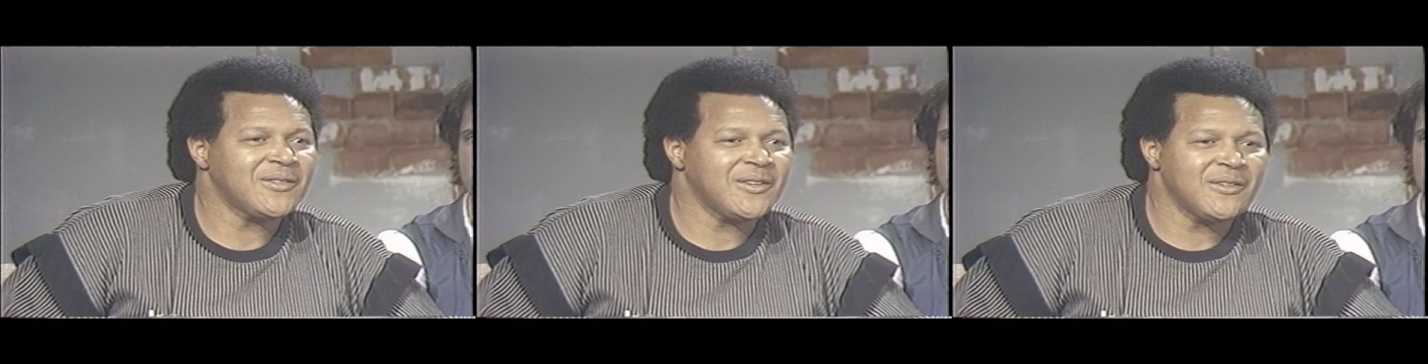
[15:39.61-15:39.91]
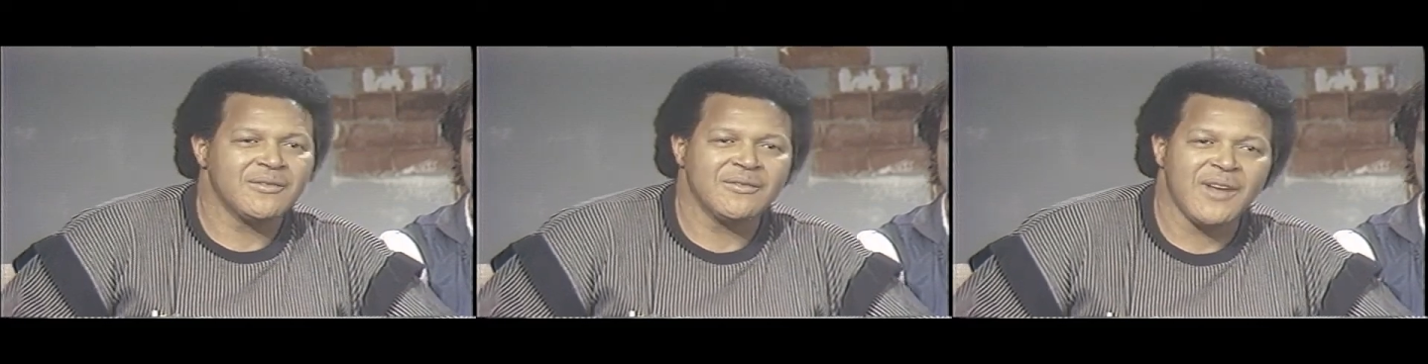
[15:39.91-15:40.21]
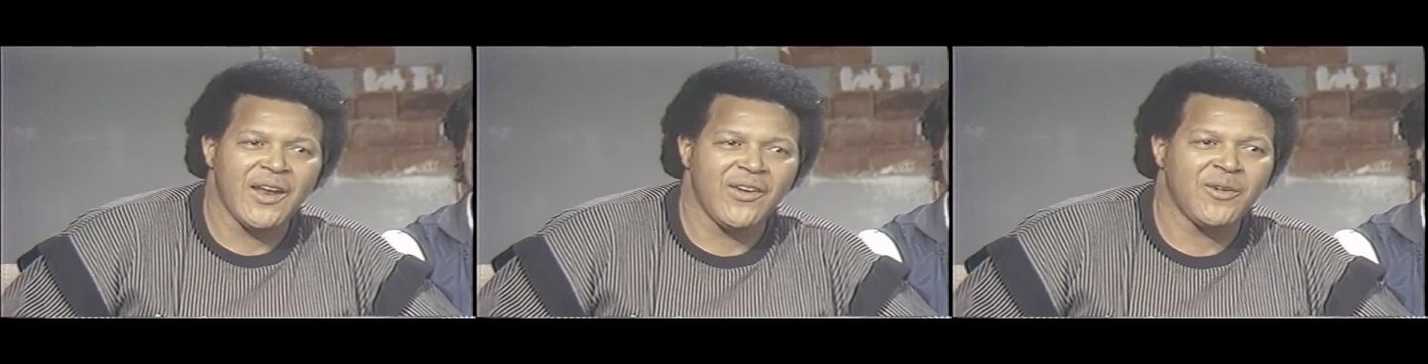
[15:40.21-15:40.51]
Say,
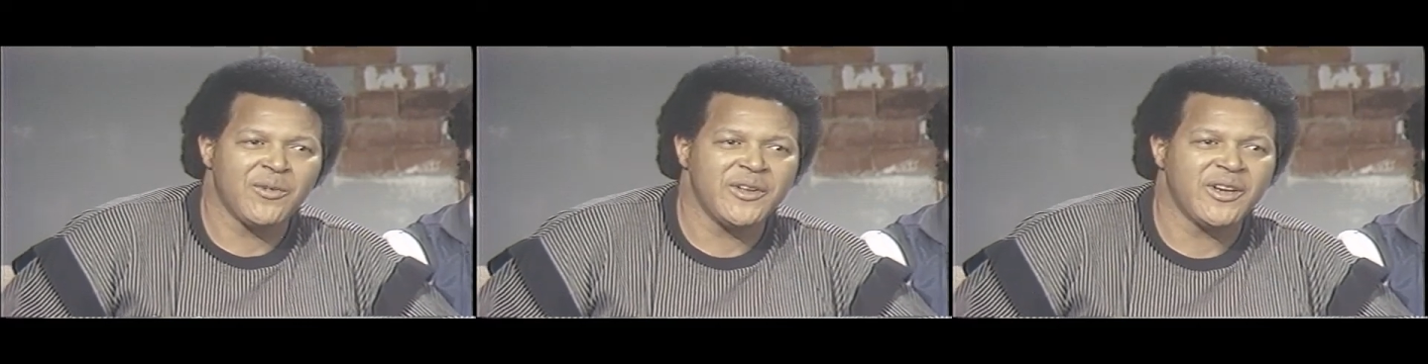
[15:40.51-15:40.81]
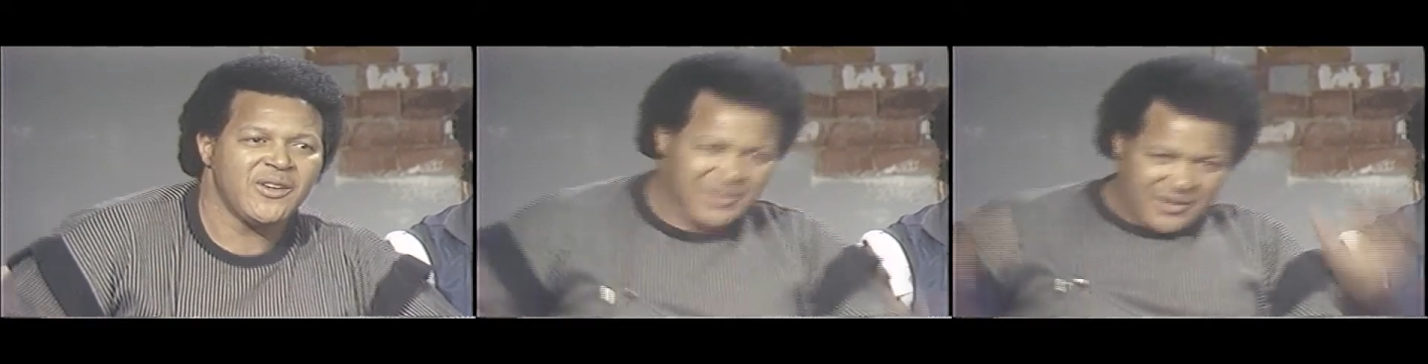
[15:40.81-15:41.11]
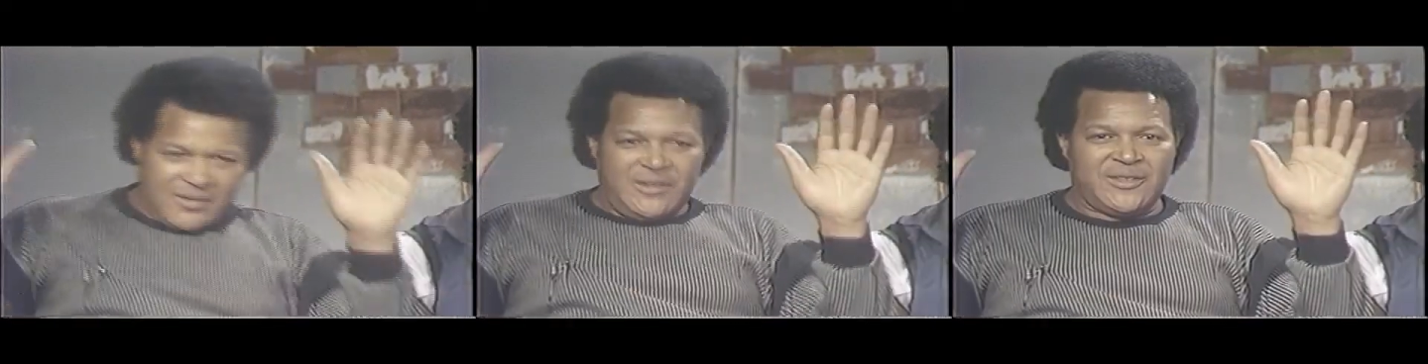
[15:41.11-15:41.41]
I don't like when they go,
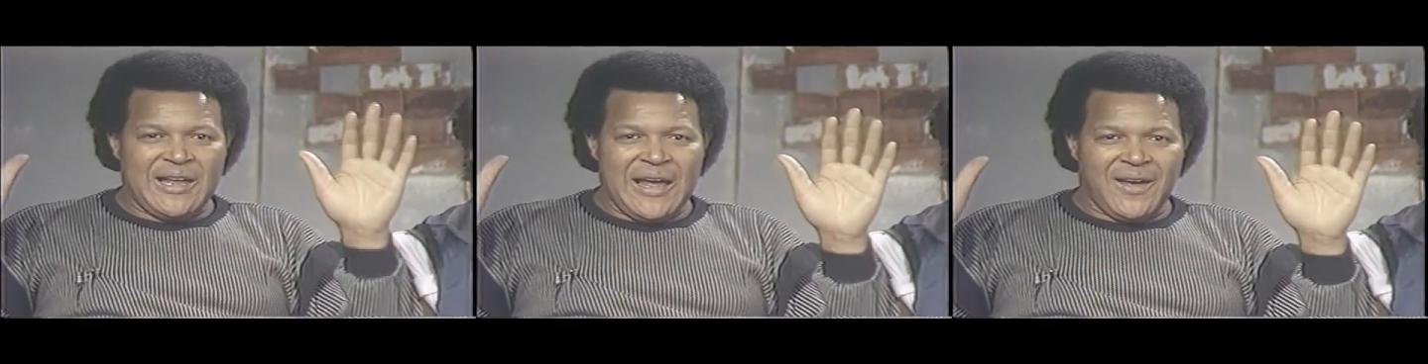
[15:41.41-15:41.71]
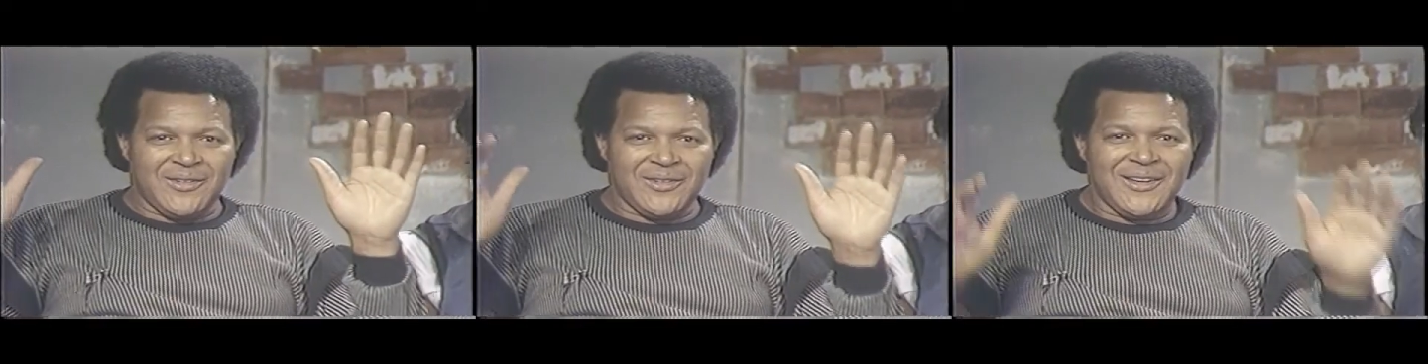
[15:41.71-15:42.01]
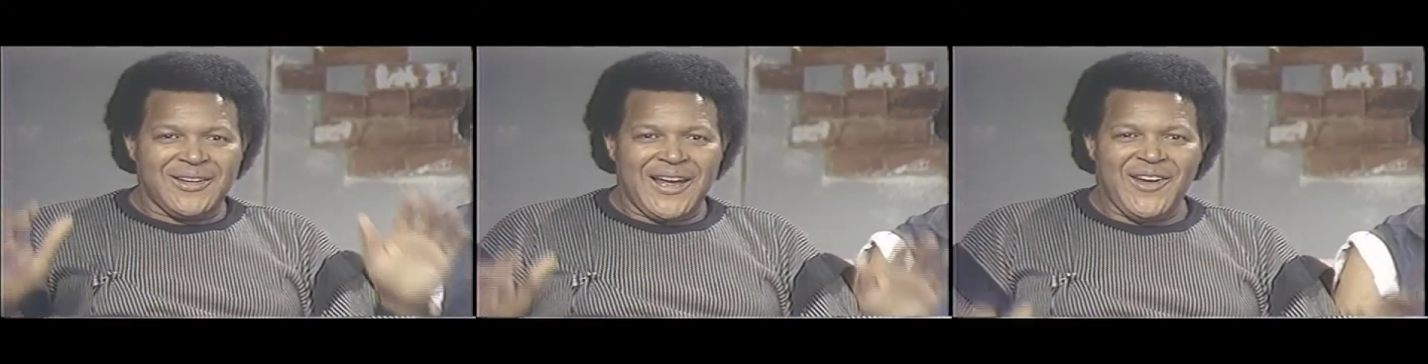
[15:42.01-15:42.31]
it's loud.
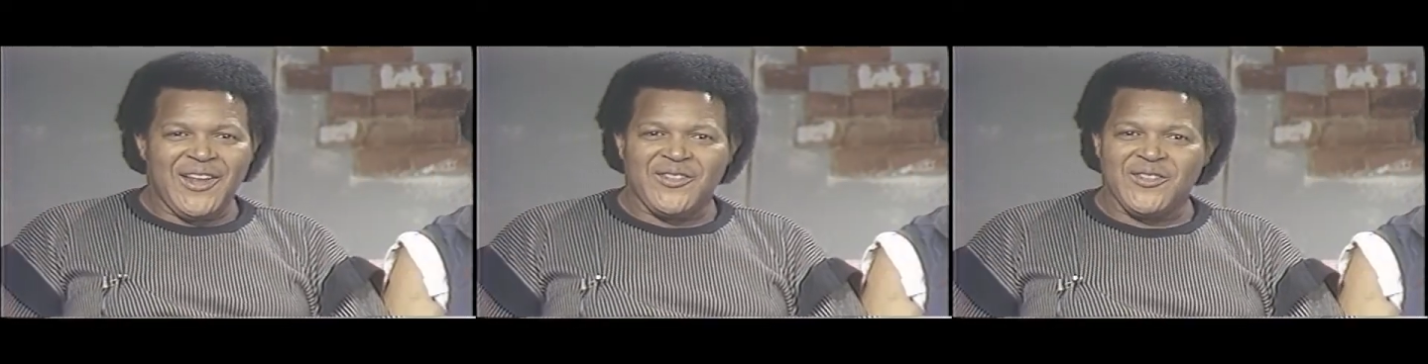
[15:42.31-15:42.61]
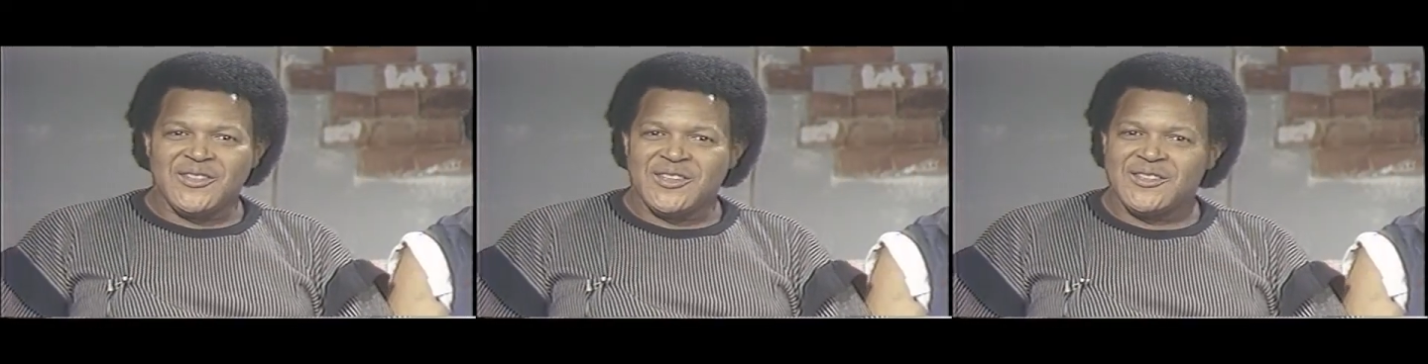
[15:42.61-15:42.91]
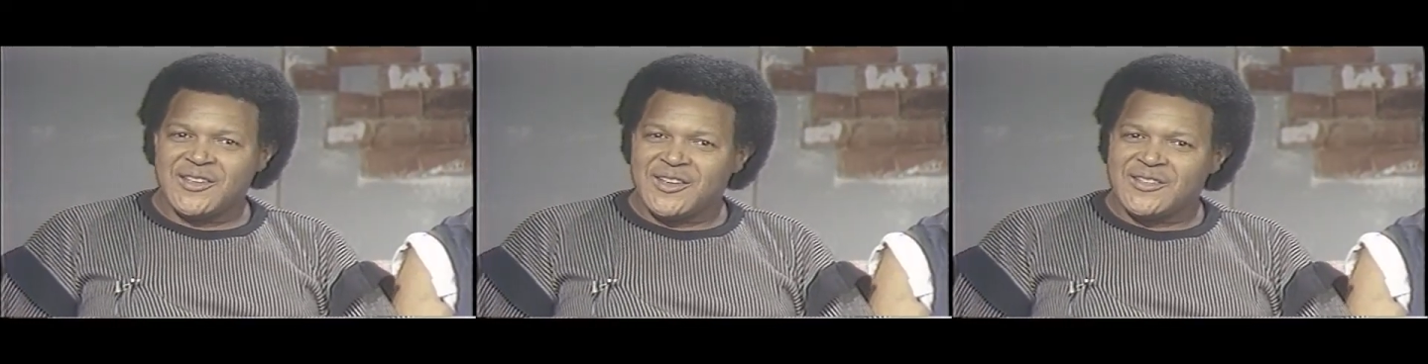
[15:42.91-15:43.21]
I like for them to
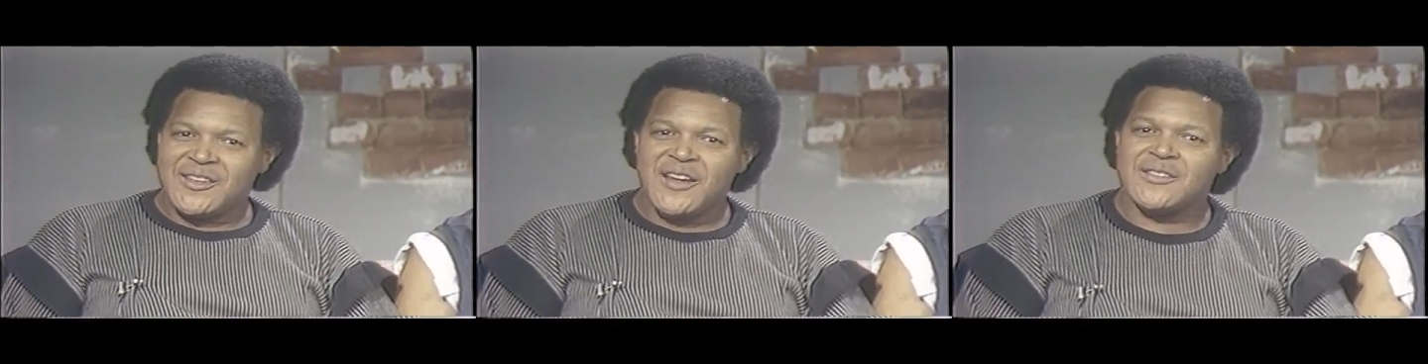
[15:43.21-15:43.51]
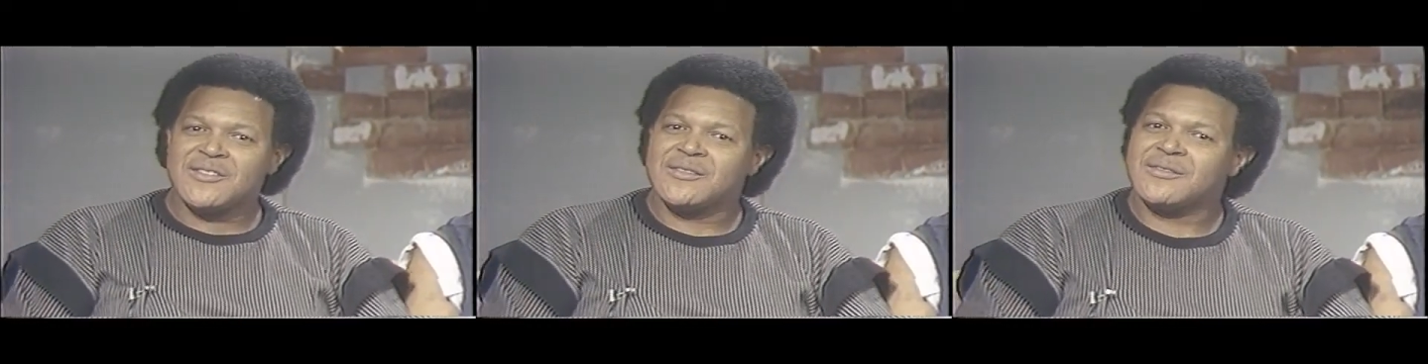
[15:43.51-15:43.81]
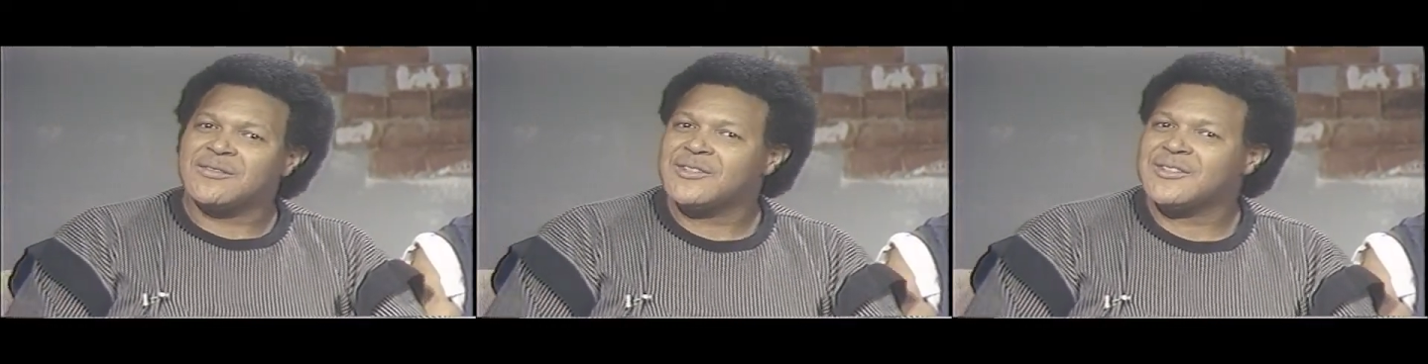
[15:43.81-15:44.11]
say, it's nice.
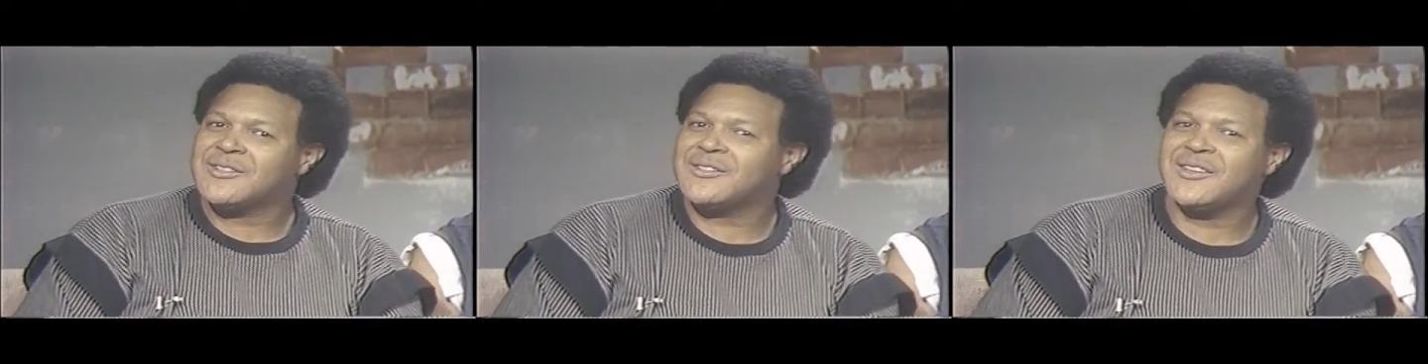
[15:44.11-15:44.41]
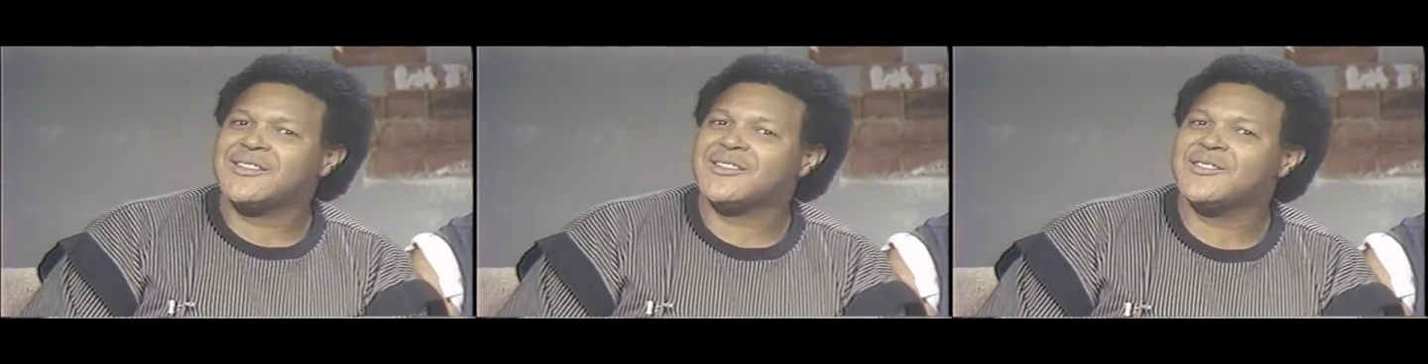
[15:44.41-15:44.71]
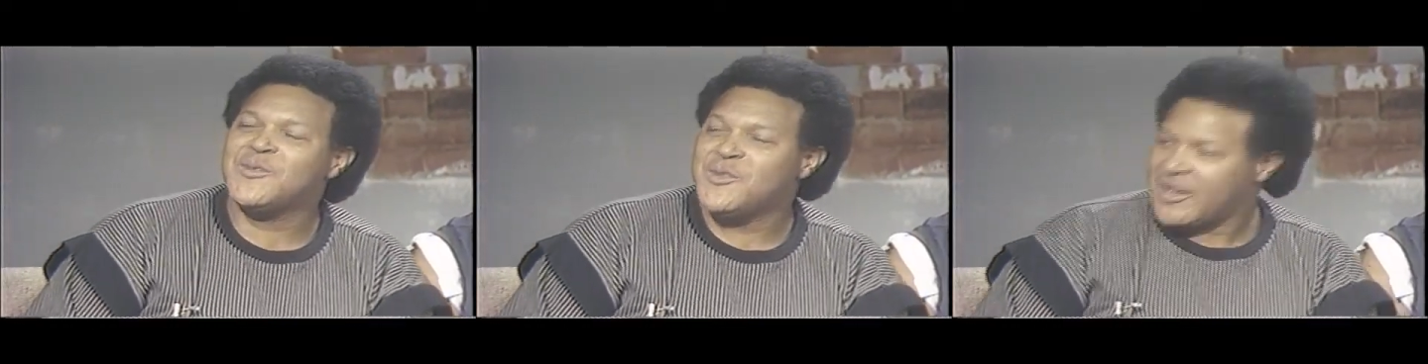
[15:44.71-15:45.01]
Let's
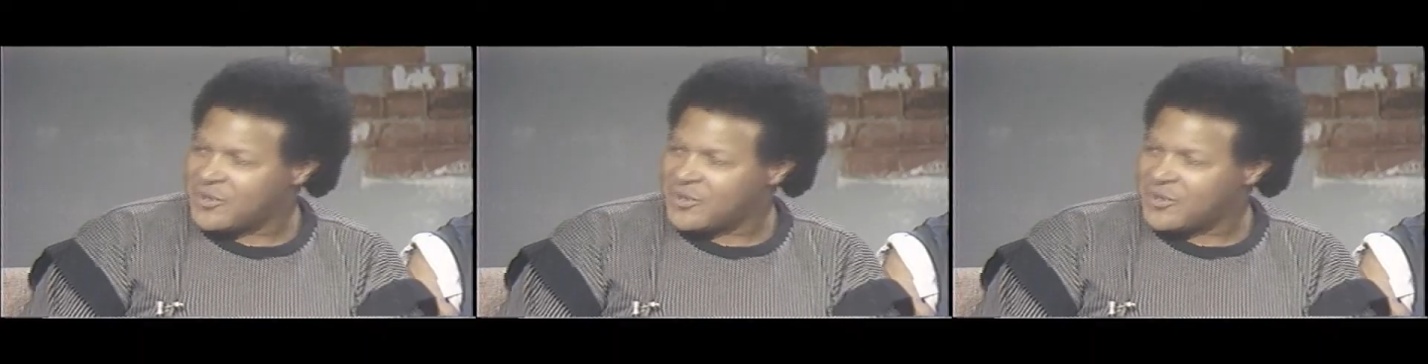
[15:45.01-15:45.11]
move.